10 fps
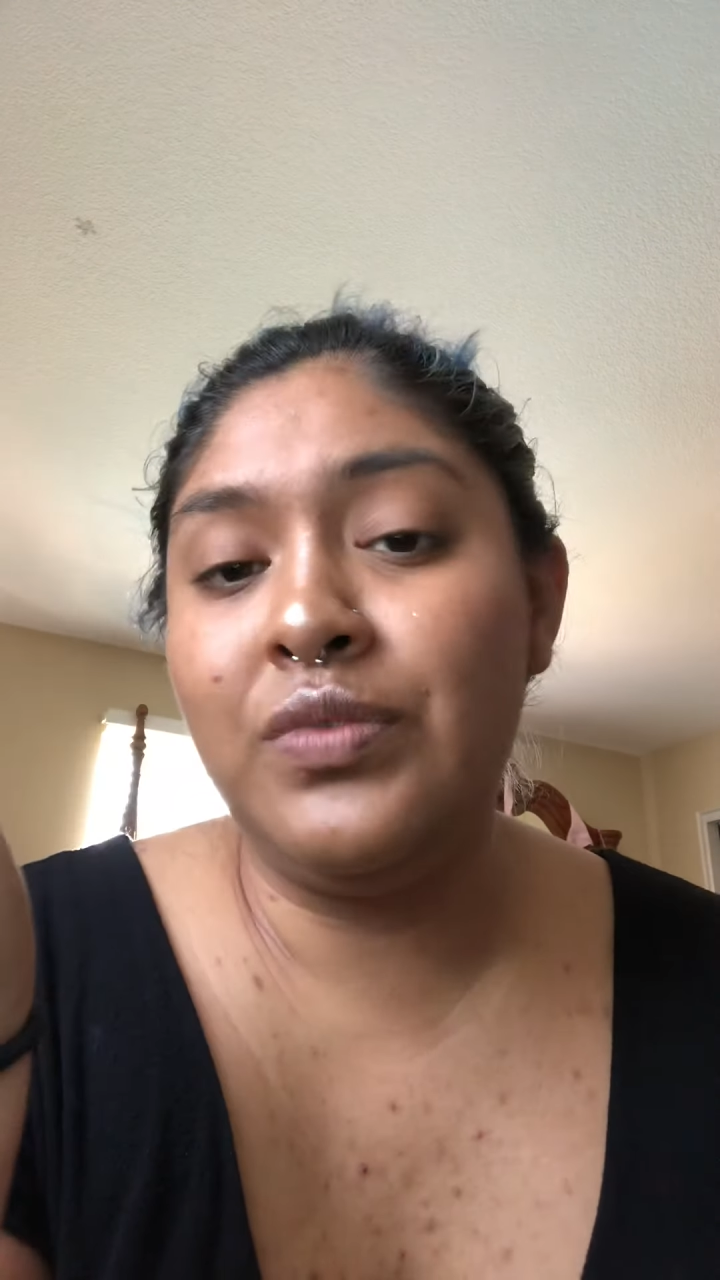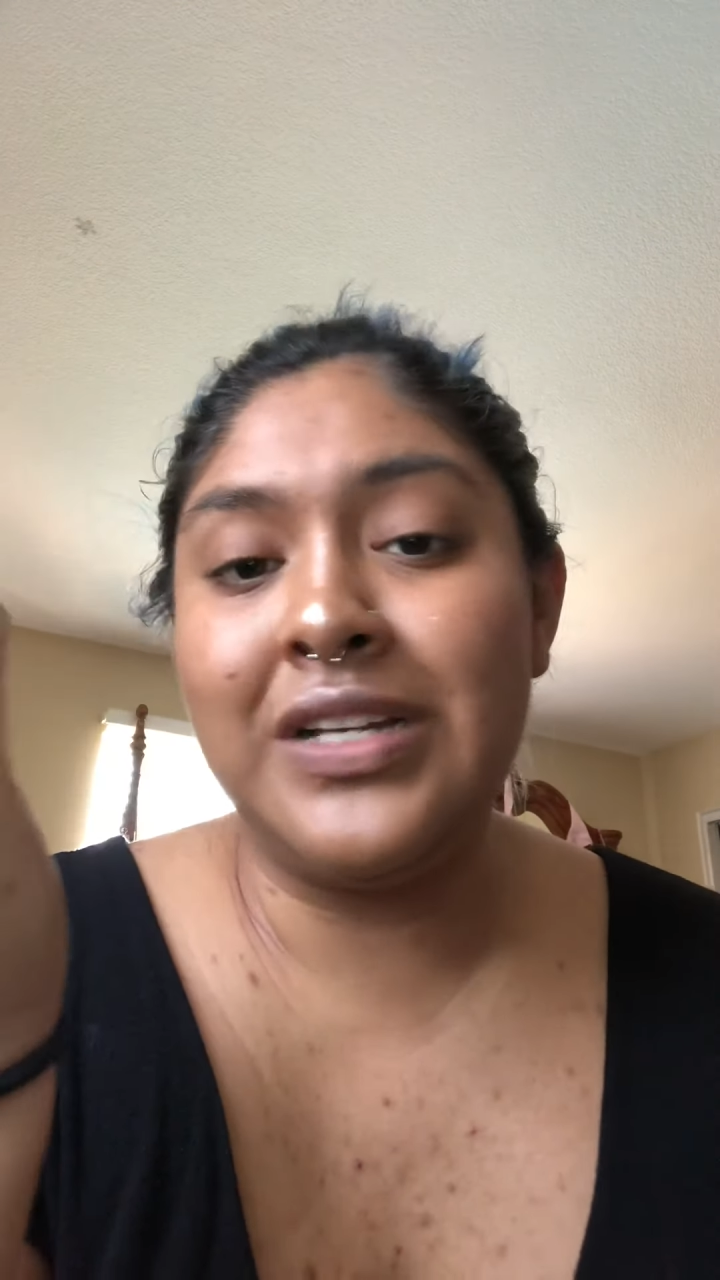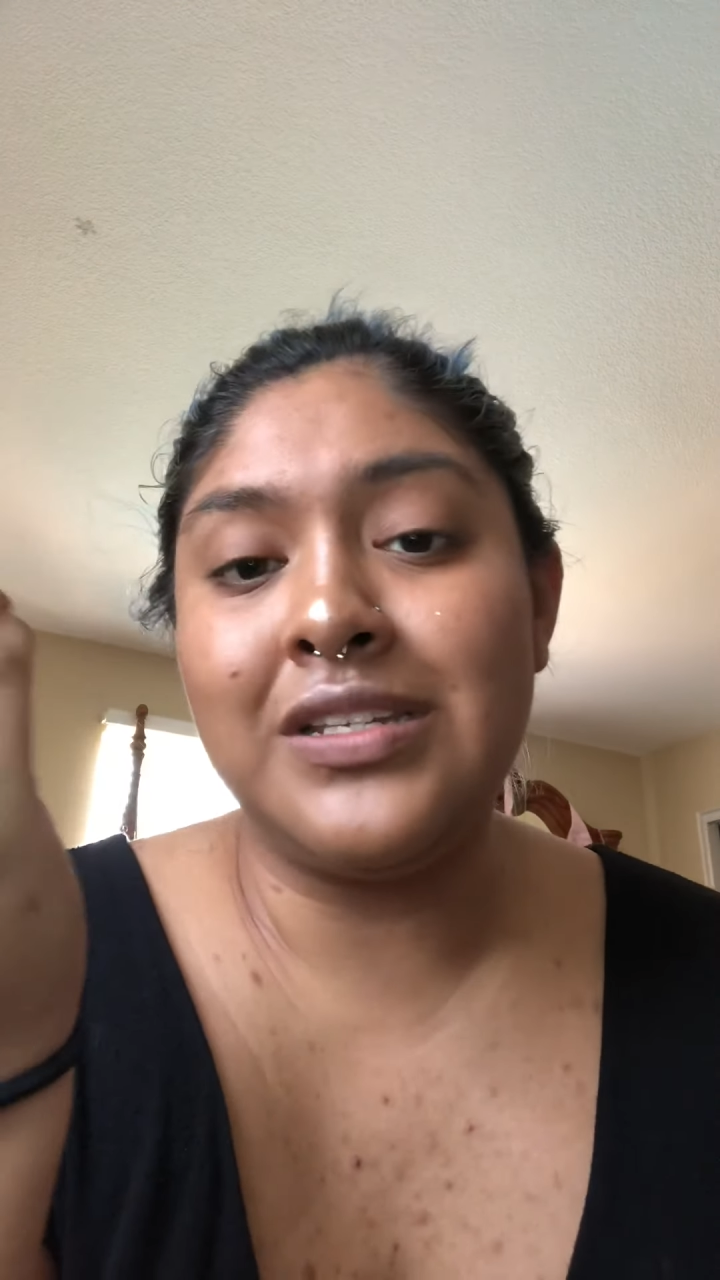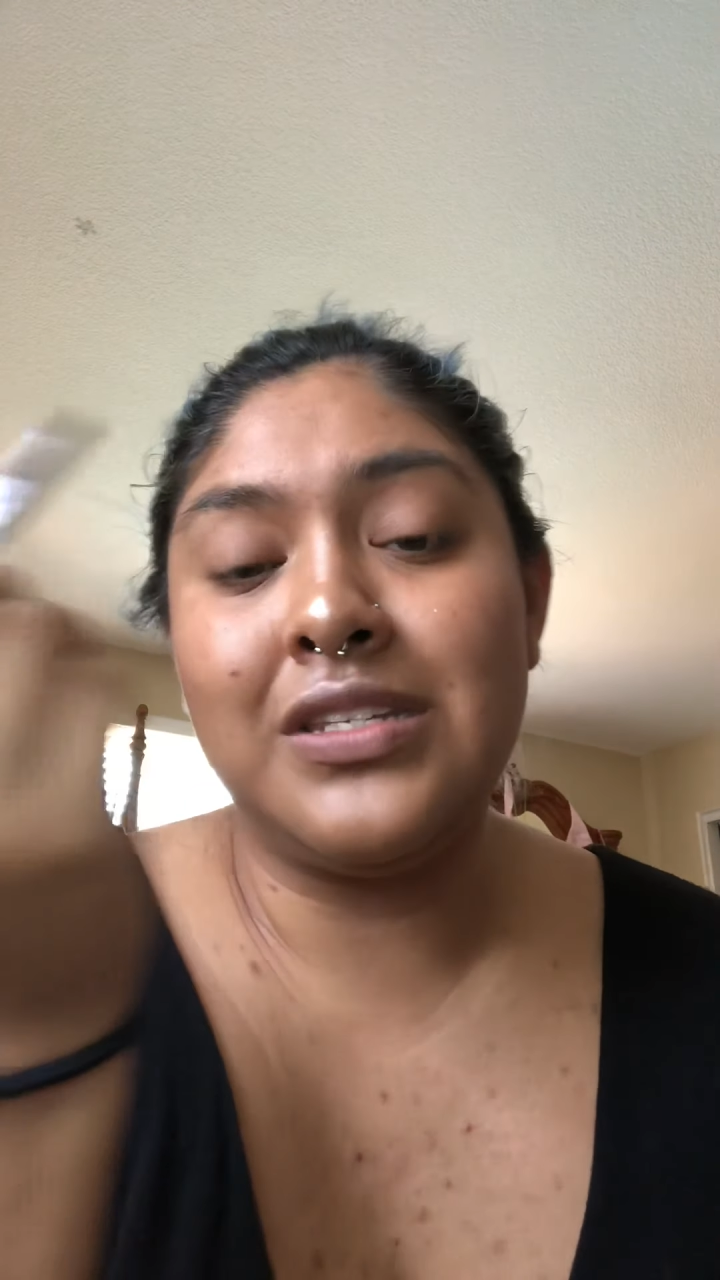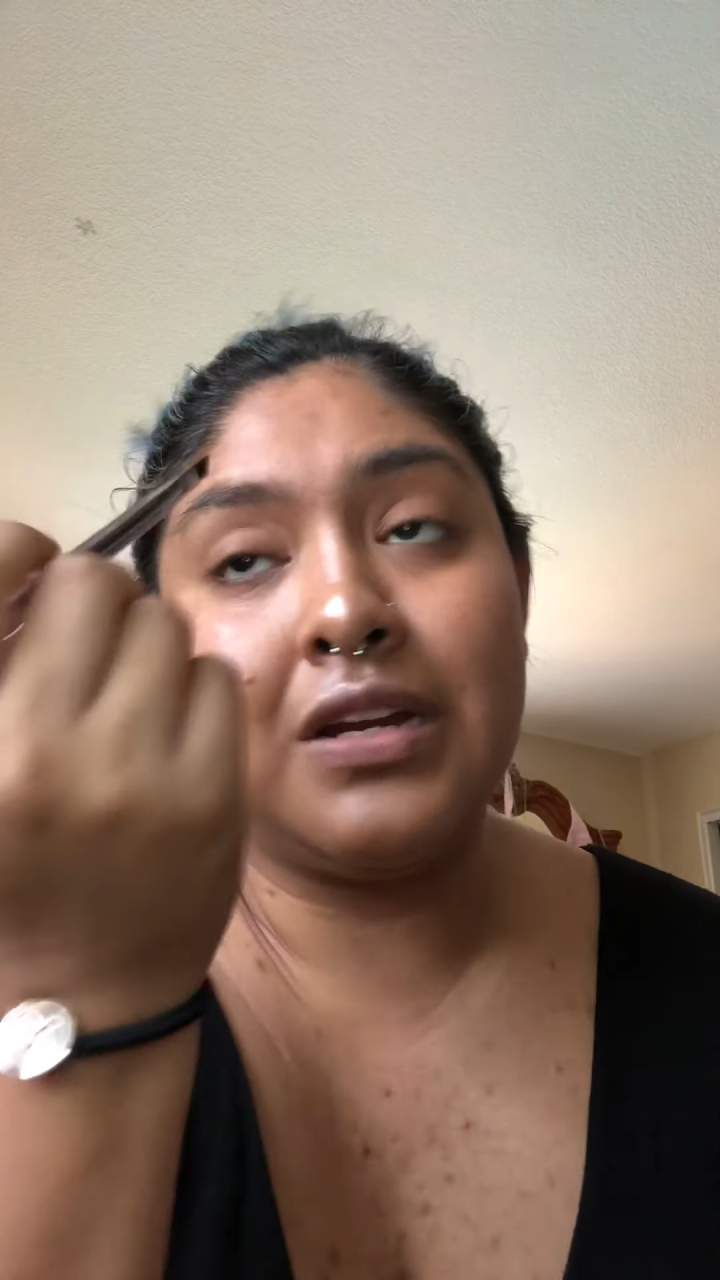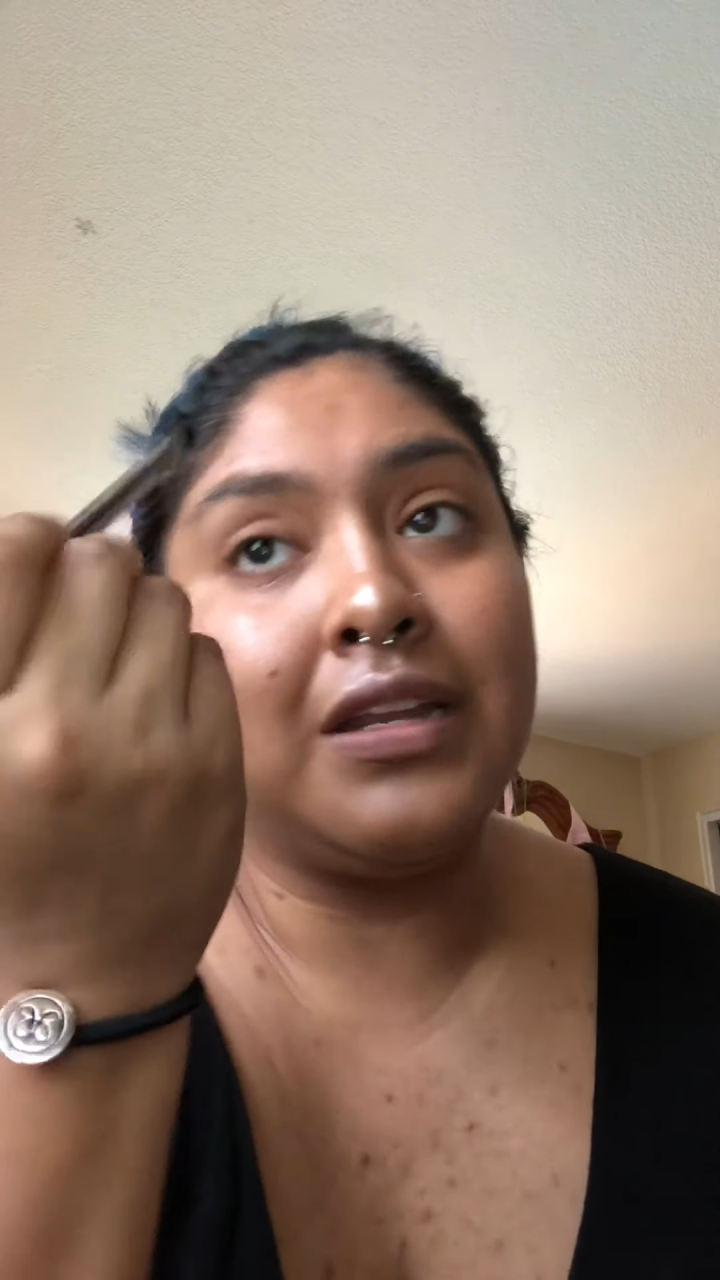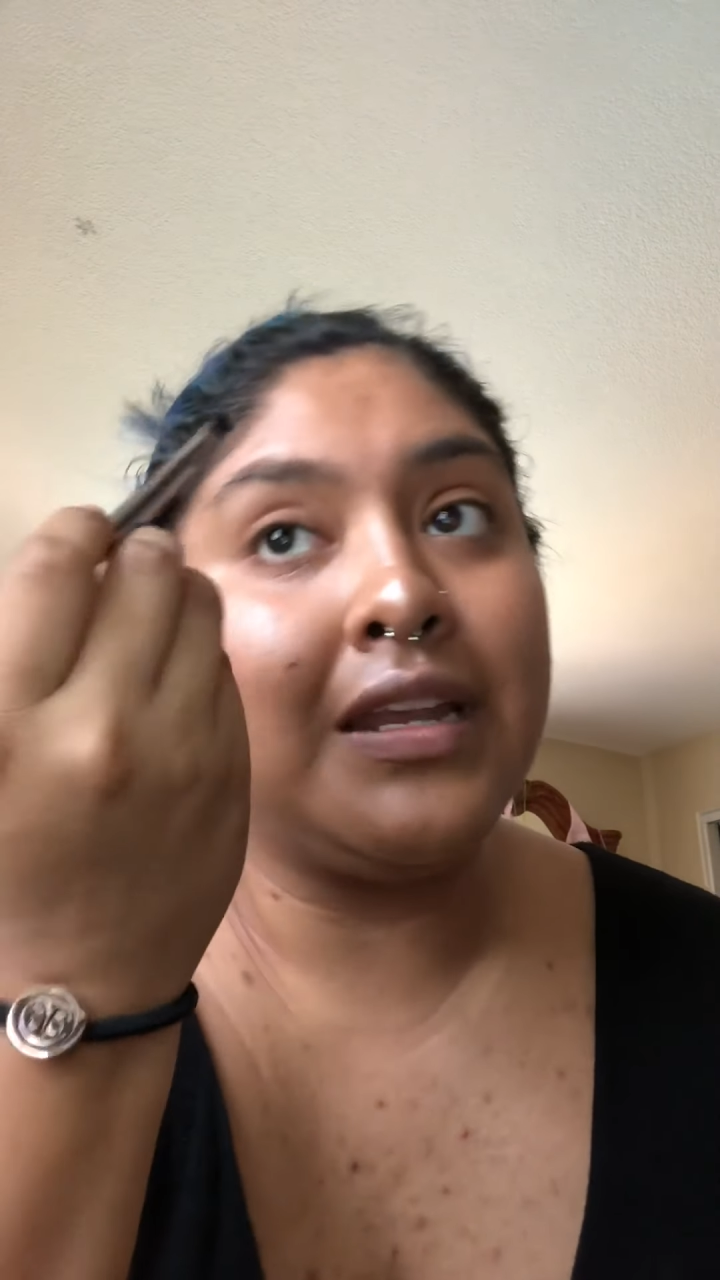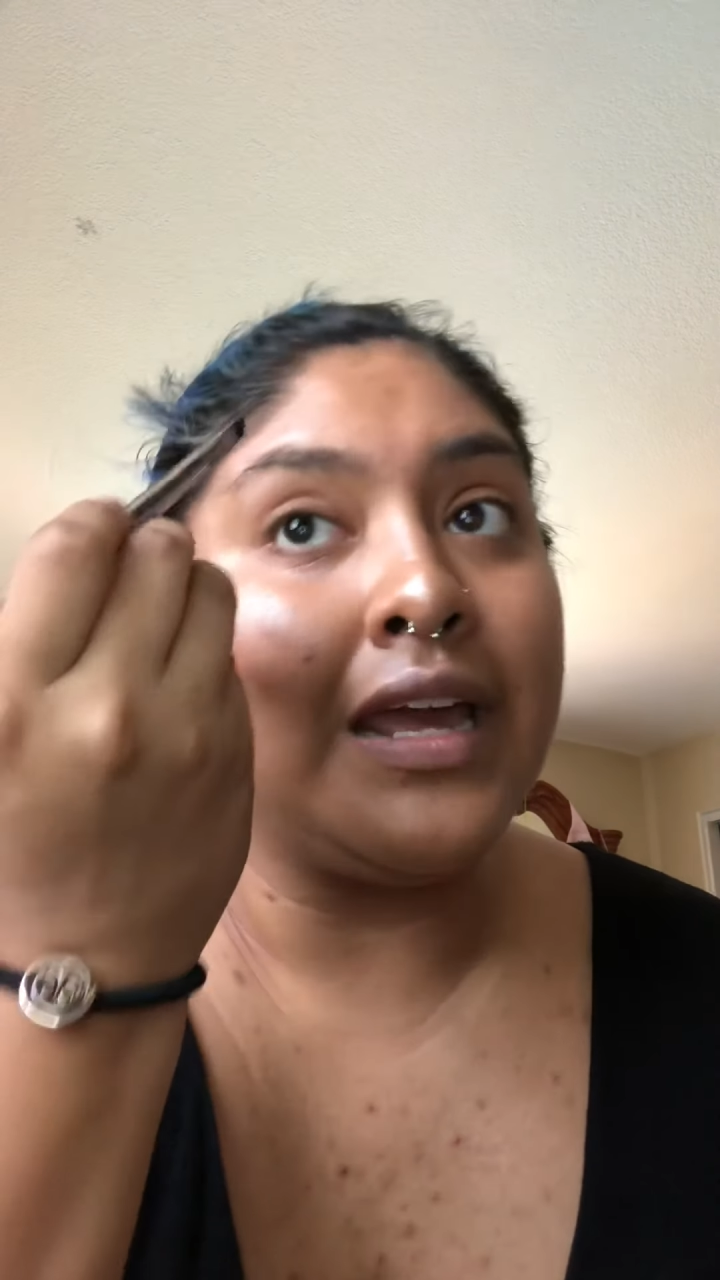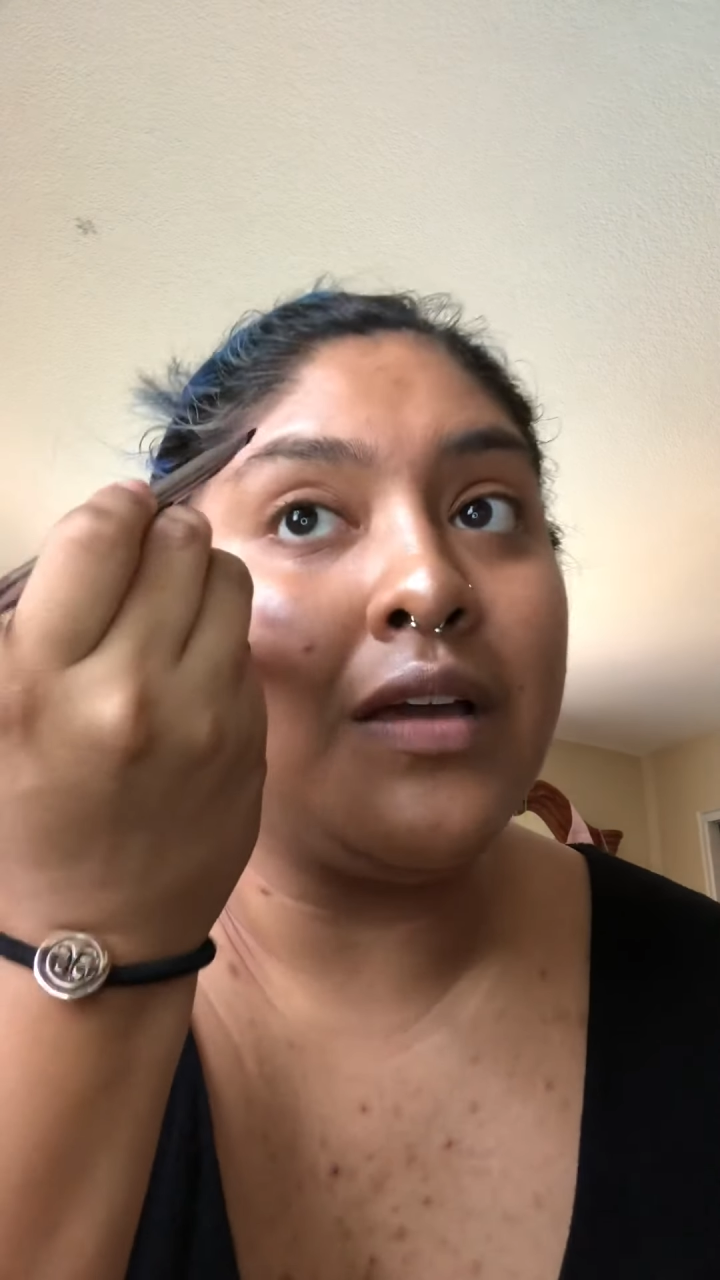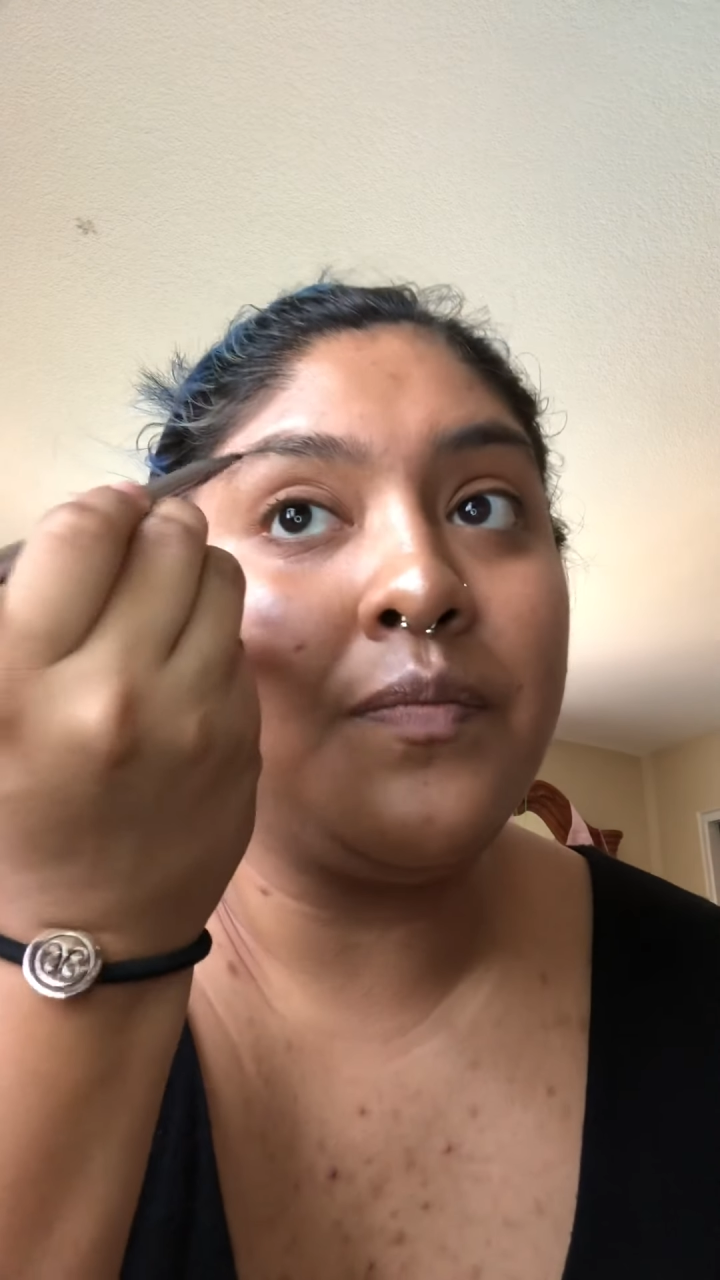necessarily
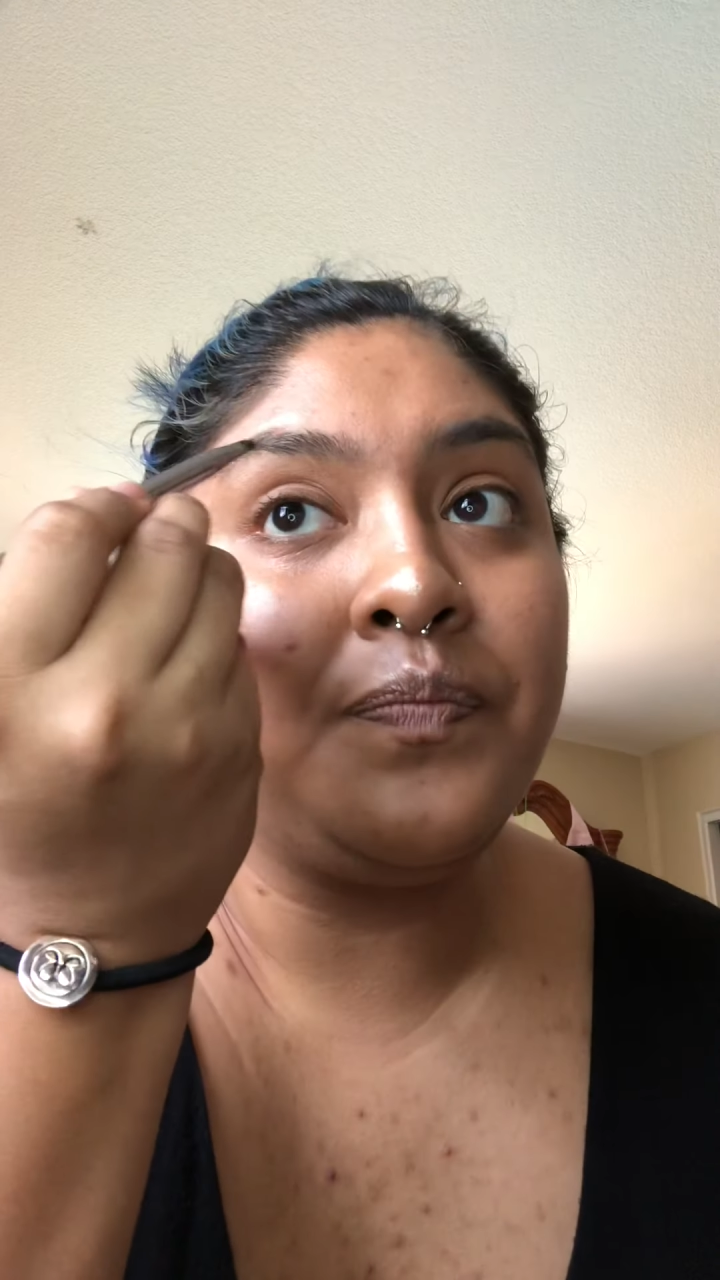like